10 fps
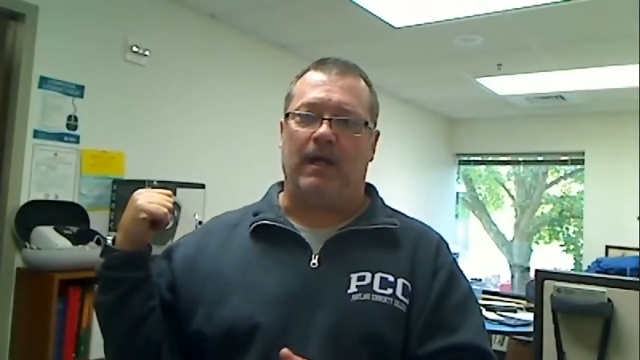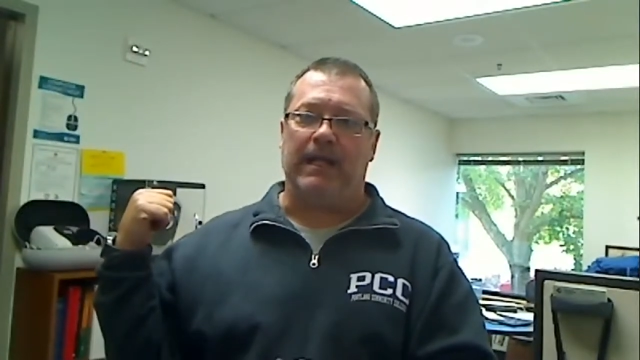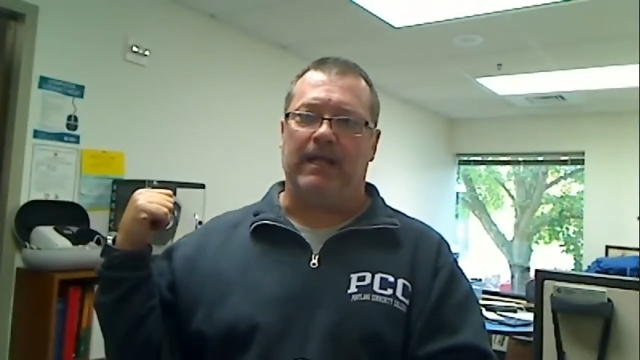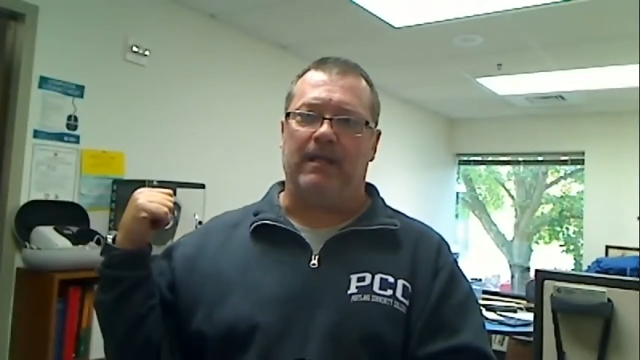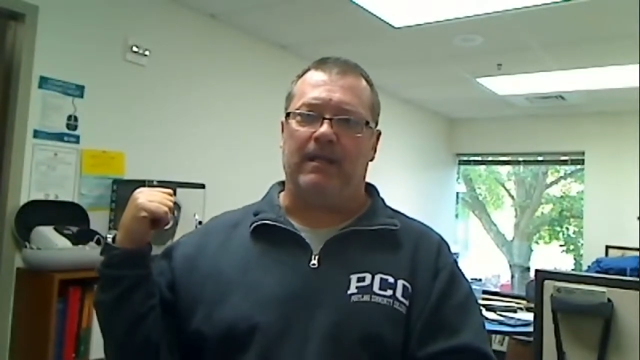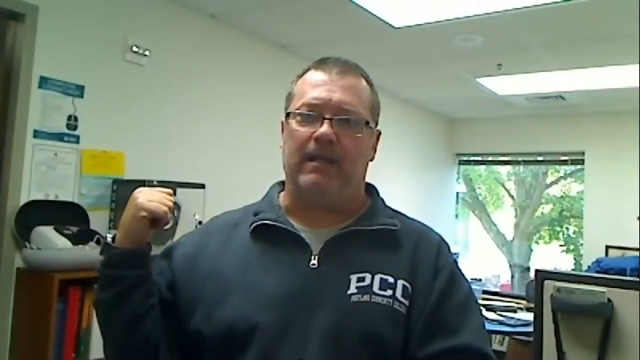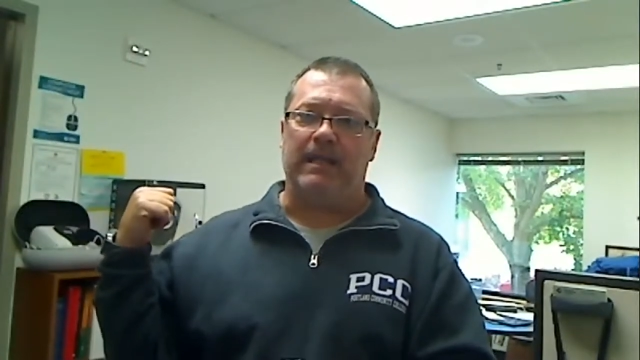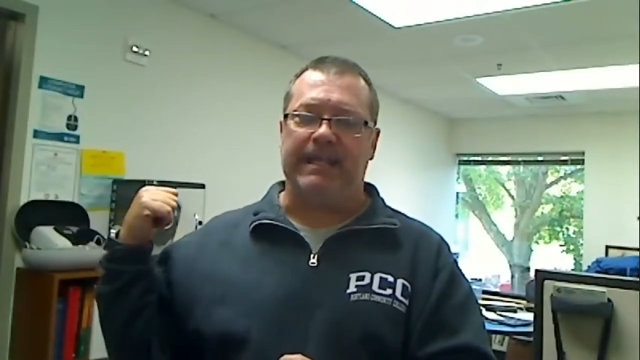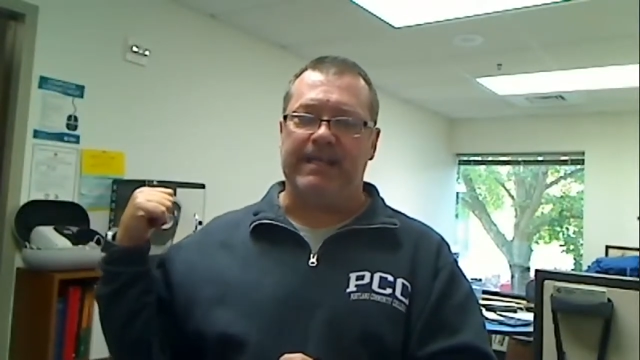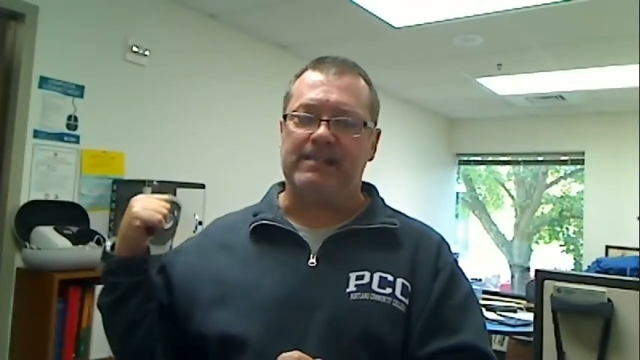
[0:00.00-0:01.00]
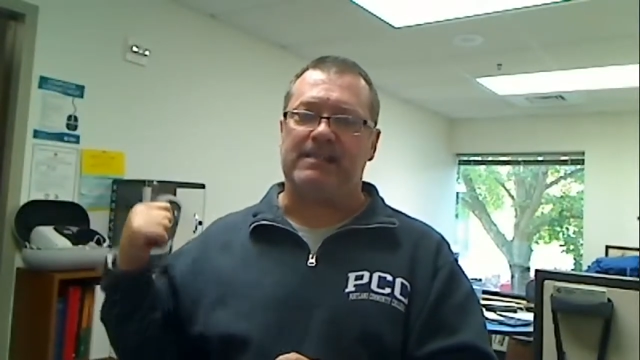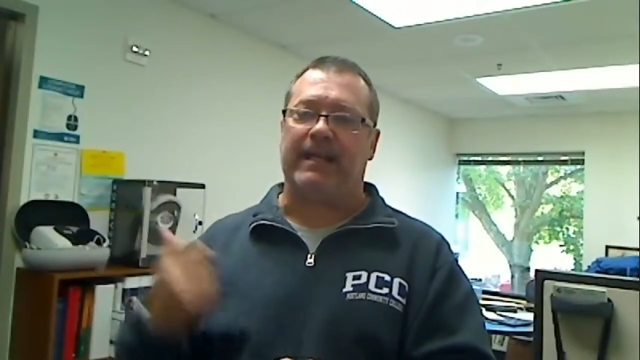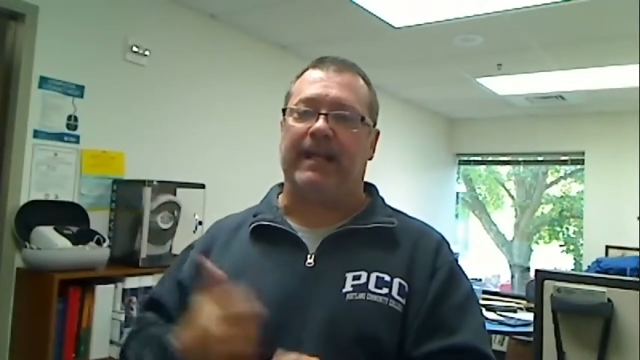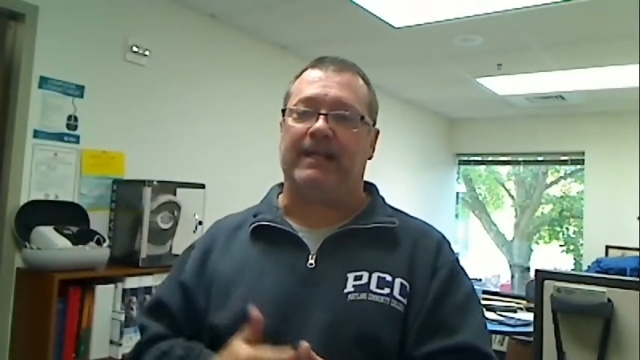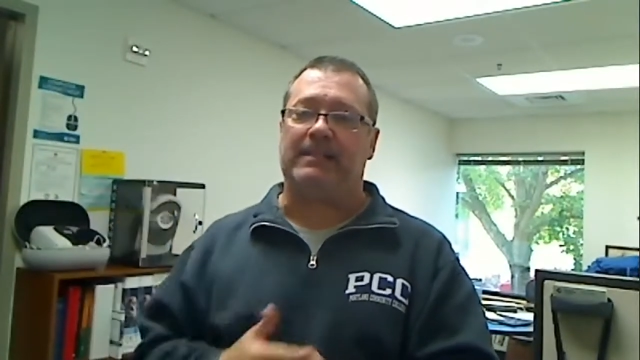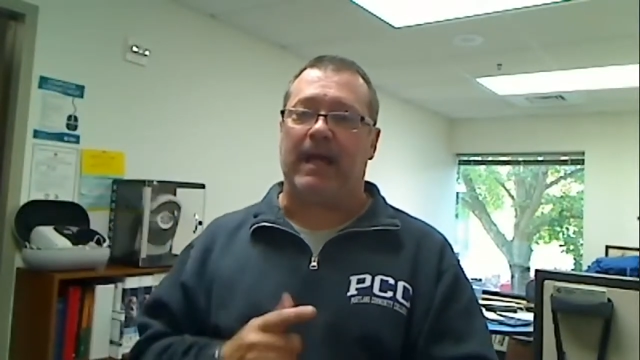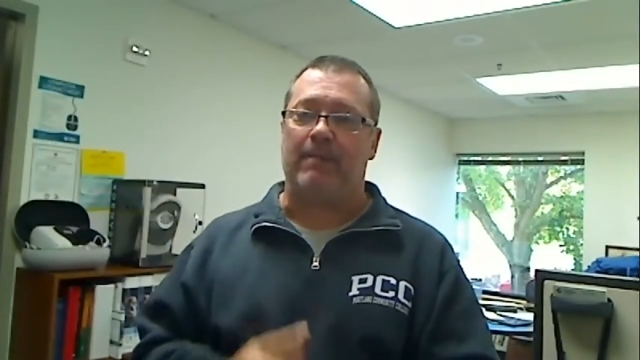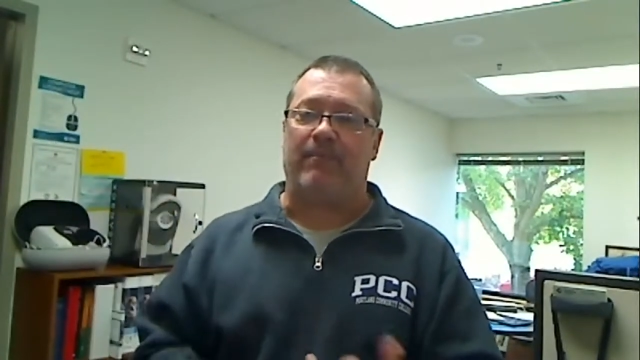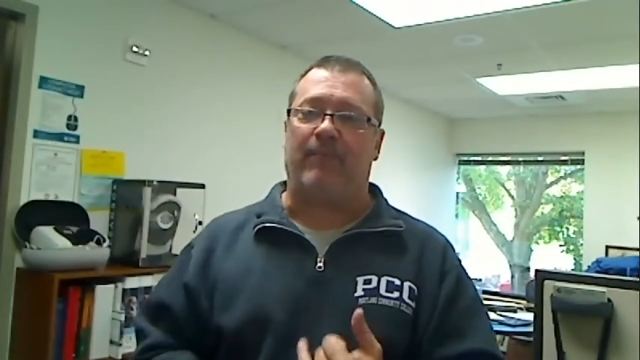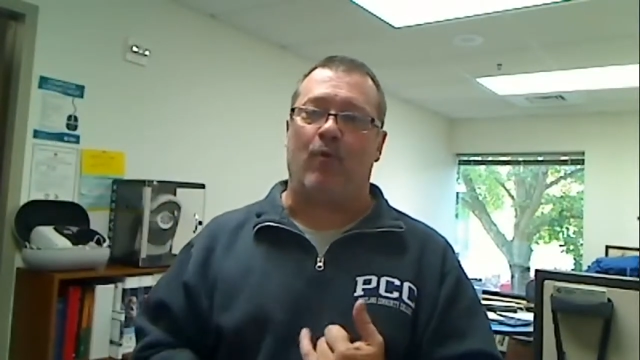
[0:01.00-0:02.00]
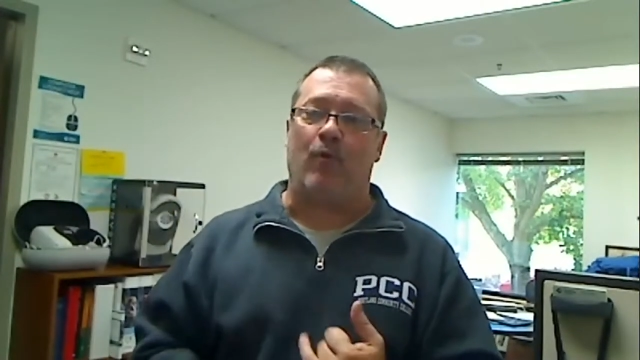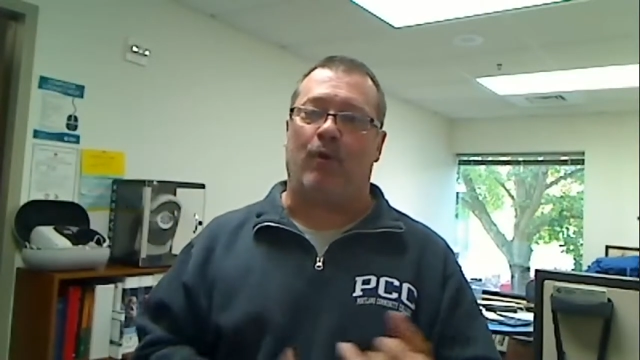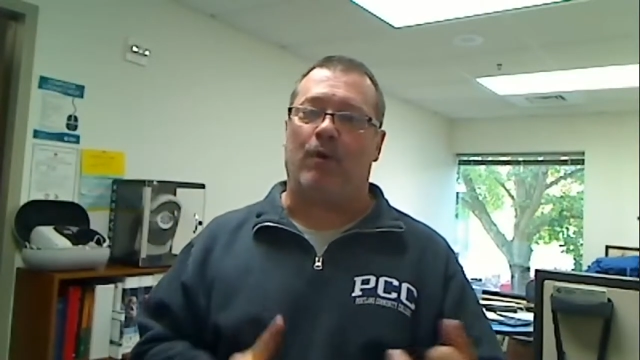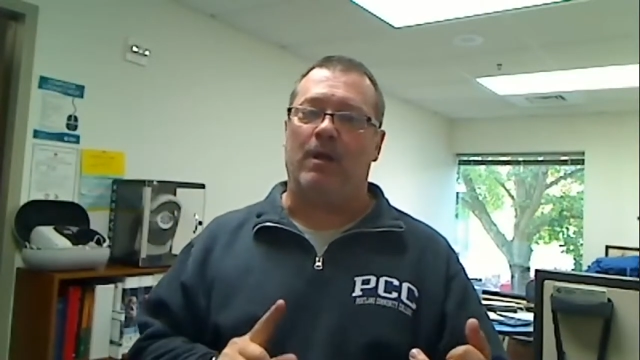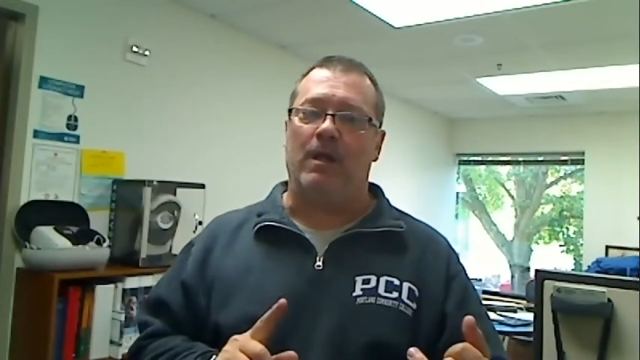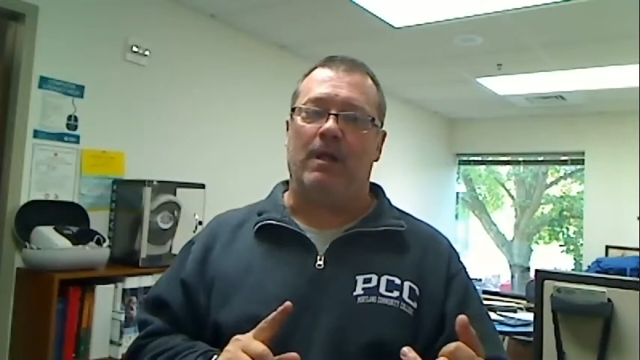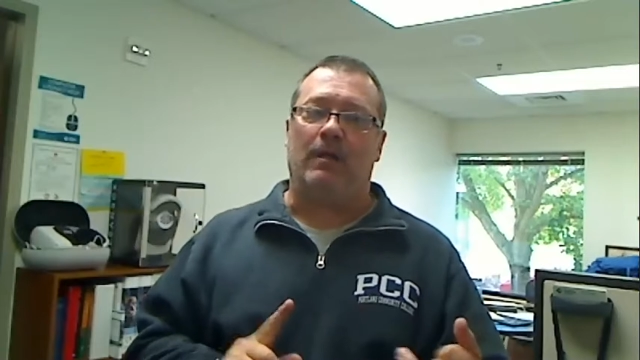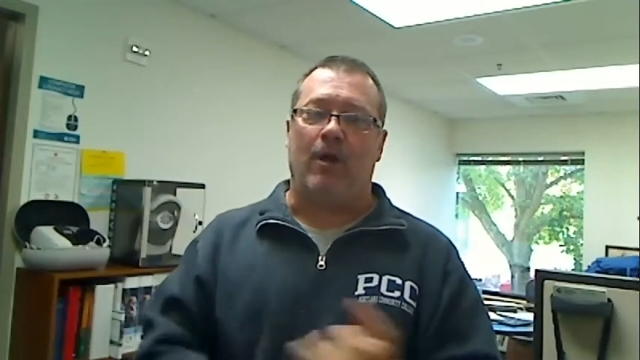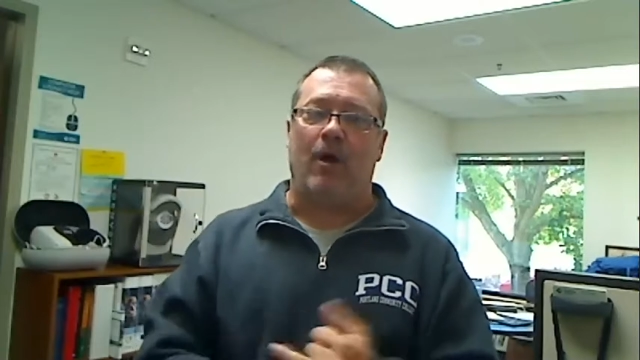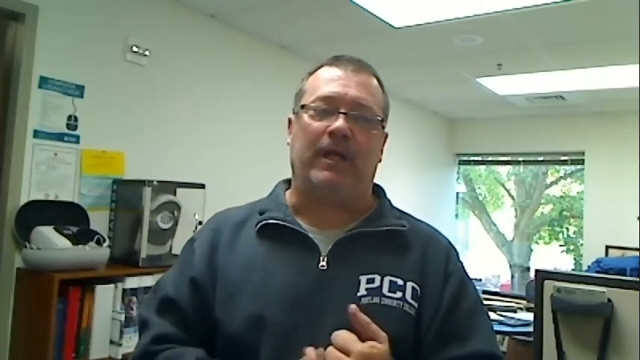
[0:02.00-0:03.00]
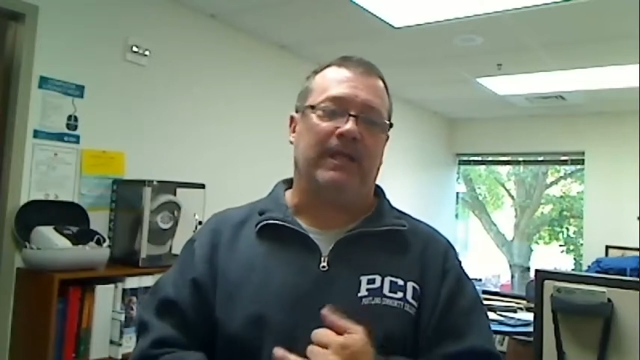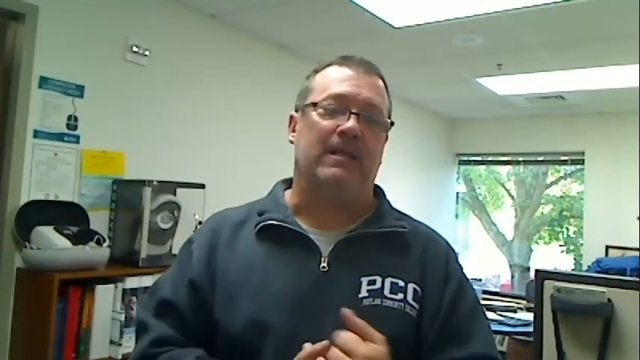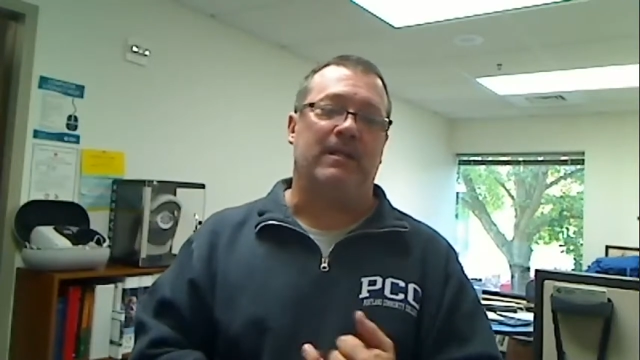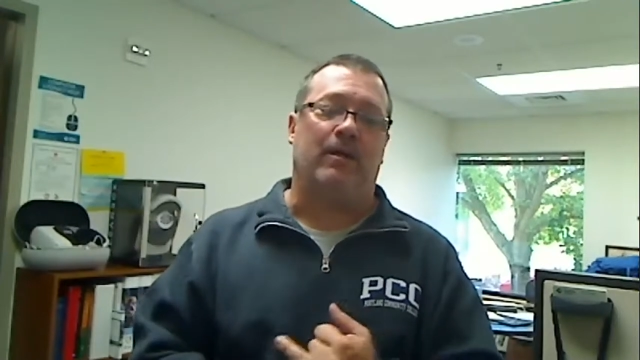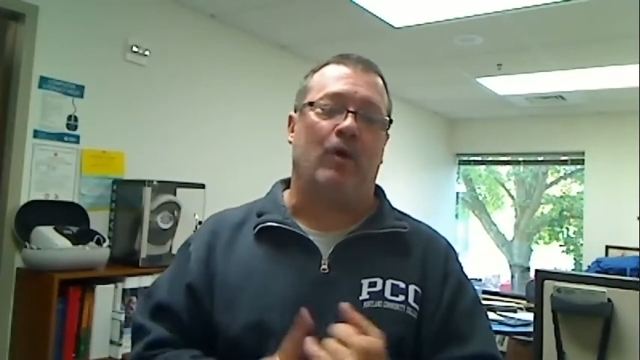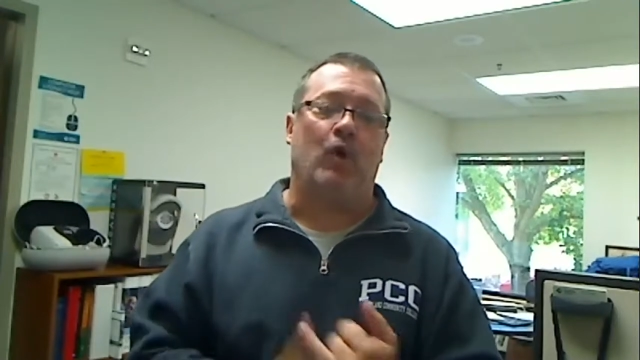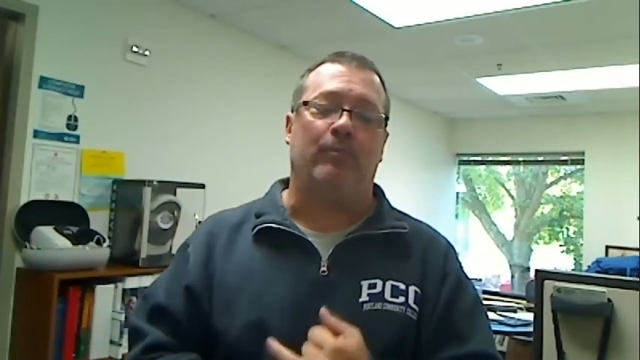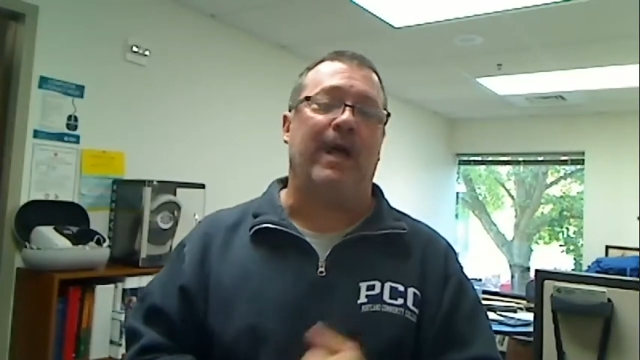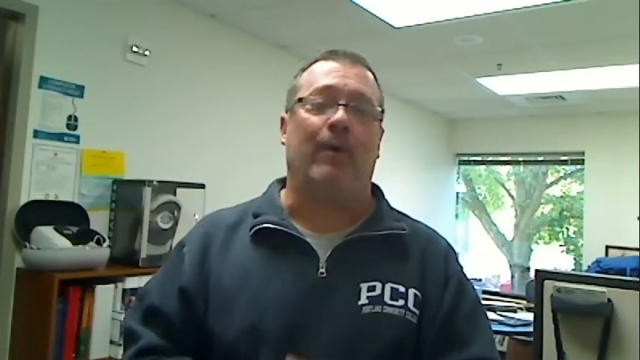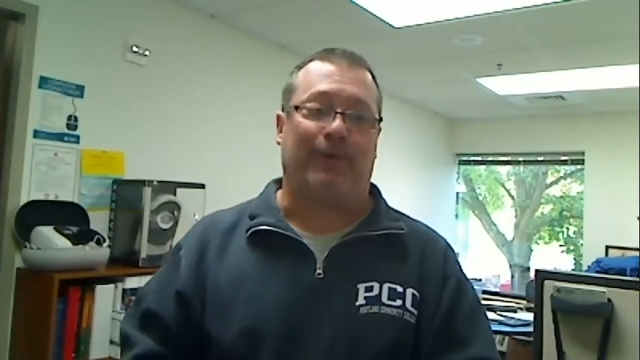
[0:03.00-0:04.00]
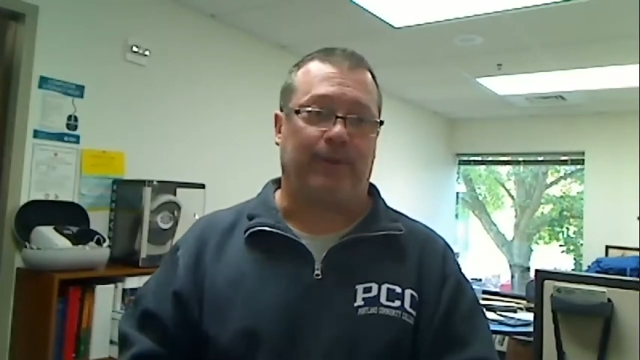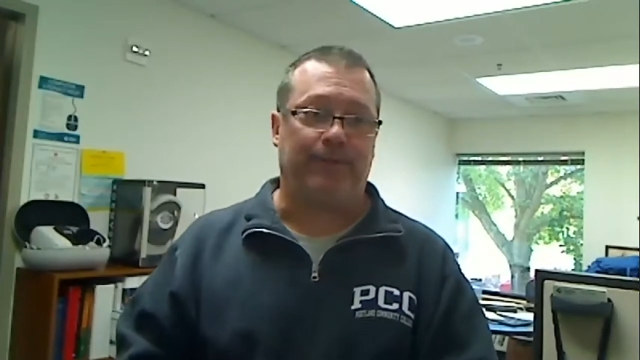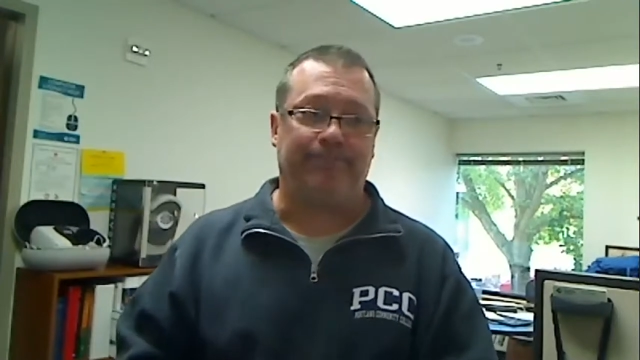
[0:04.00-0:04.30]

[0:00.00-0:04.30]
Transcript: in this except for logging into their home network.